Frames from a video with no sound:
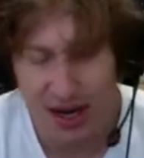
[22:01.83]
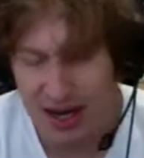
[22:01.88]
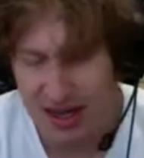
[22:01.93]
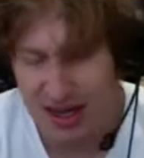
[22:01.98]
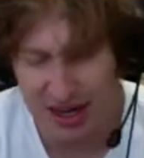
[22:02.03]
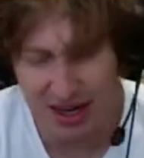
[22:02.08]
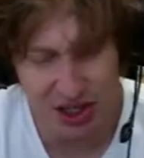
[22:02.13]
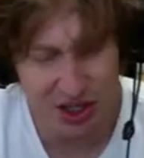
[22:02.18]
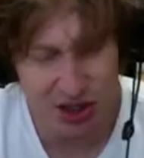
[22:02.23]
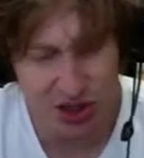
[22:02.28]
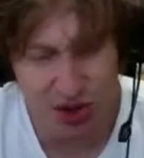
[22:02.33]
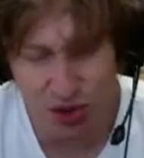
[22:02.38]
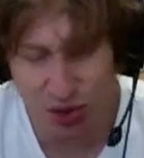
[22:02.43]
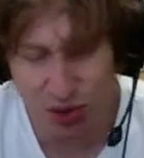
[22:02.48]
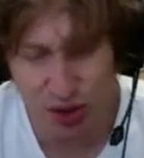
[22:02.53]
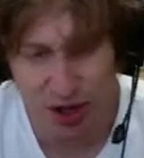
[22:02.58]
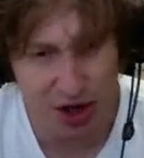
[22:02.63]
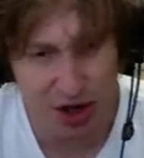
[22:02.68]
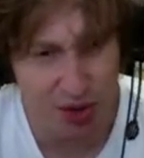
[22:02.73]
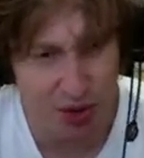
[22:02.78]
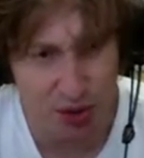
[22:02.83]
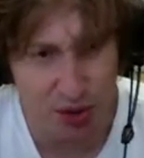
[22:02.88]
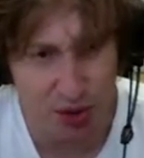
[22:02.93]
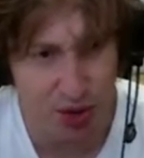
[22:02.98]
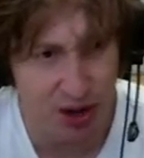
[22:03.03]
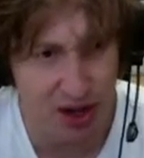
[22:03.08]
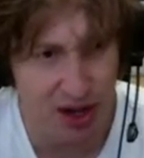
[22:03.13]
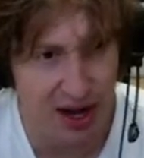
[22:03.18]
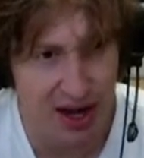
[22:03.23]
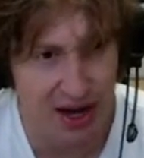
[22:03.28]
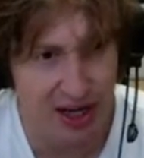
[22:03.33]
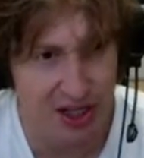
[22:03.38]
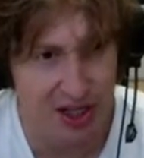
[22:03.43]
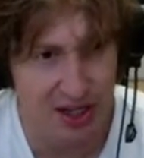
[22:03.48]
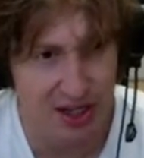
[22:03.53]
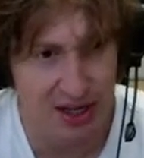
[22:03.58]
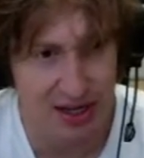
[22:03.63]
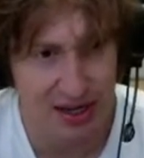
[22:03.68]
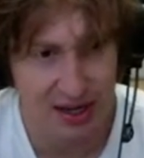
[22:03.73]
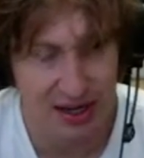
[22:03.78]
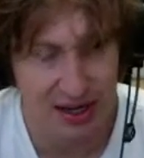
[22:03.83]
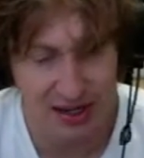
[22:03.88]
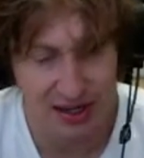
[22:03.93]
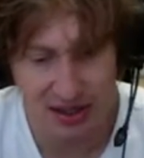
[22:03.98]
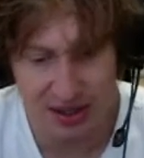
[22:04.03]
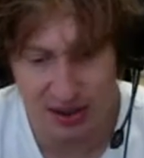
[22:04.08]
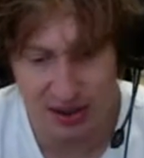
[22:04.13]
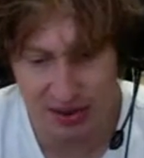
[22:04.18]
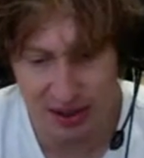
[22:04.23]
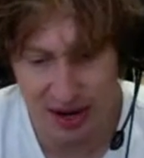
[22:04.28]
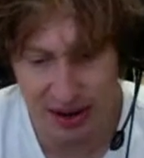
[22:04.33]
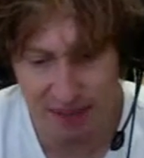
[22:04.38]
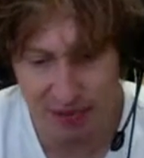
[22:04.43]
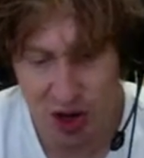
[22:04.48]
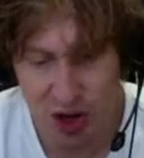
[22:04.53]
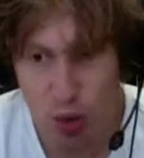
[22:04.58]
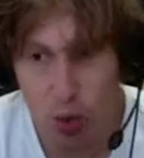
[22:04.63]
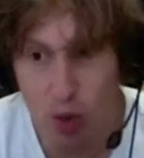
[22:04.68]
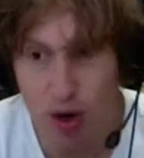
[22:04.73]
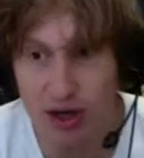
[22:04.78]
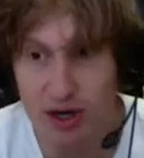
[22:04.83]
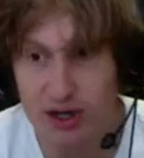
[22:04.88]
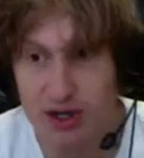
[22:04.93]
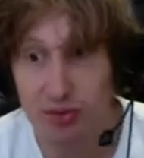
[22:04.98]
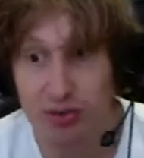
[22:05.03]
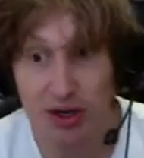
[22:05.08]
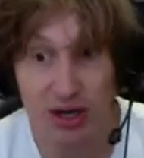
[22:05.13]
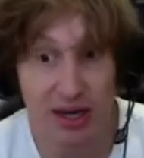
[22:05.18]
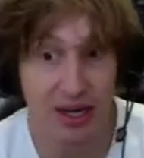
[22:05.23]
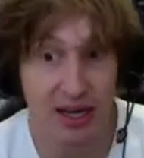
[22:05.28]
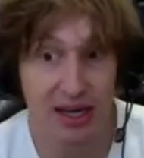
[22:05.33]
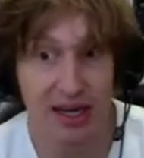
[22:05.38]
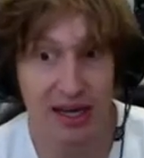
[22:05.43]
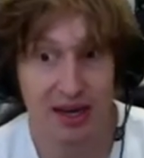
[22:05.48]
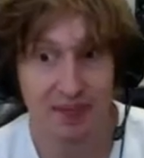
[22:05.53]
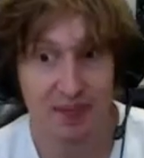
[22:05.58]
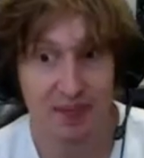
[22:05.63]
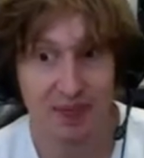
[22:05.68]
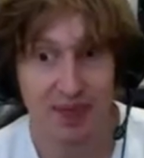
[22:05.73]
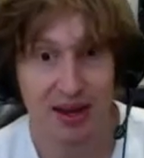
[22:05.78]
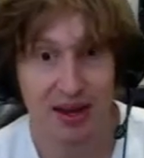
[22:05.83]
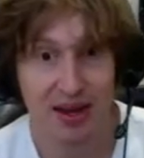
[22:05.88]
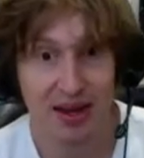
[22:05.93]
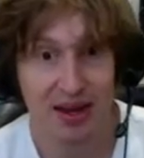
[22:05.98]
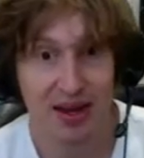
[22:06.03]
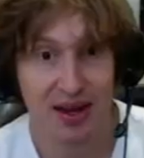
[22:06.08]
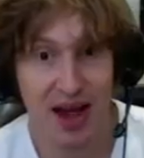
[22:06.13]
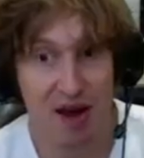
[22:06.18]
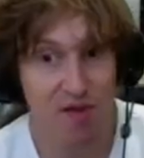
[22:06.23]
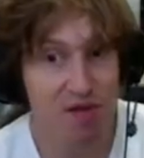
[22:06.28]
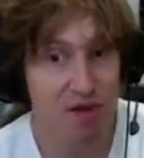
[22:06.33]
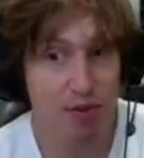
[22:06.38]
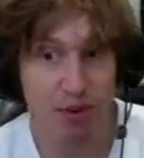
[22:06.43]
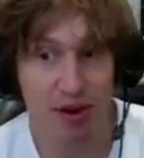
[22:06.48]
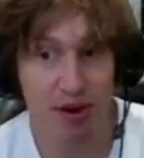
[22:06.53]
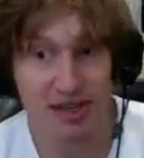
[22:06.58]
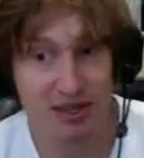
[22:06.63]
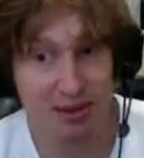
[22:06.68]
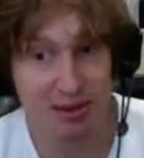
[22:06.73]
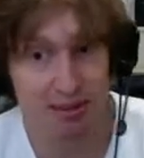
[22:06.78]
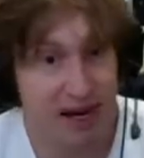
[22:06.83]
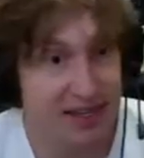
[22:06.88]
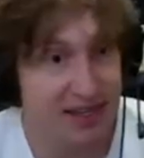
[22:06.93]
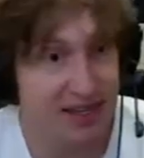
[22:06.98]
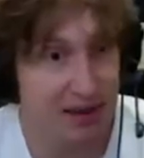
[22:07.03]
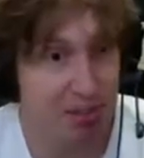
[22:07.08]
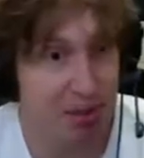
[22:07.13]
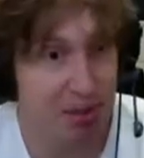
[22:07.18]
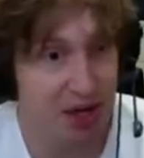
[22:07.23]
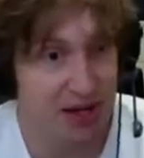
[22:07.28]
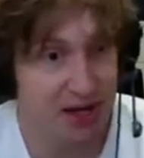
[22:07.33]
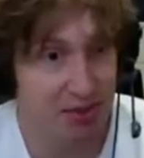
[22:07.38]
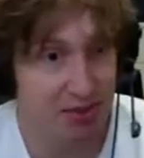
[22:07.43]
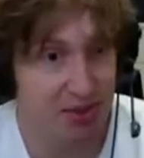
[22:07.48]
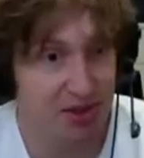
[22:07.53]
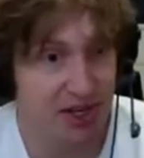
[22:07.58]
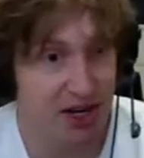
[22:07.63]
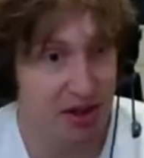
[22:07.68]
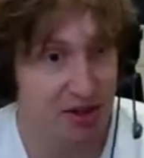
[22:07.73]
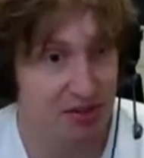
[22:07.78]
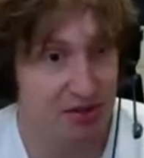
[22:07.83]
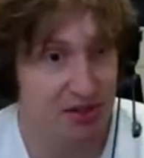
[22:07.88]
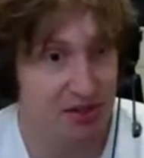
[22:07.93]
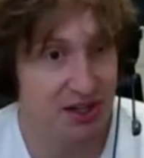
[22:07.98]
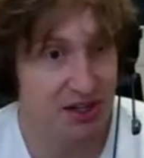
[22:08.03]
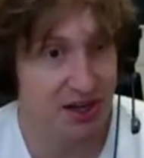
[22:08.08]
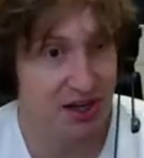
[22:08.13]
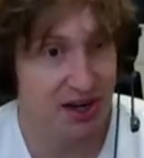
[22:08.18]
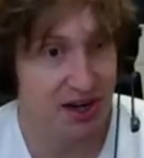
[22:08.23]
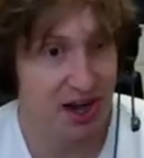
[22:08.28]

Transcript: Like, it's truly cruel actually to do that. Whereas really everybody's amazing at playing themselves.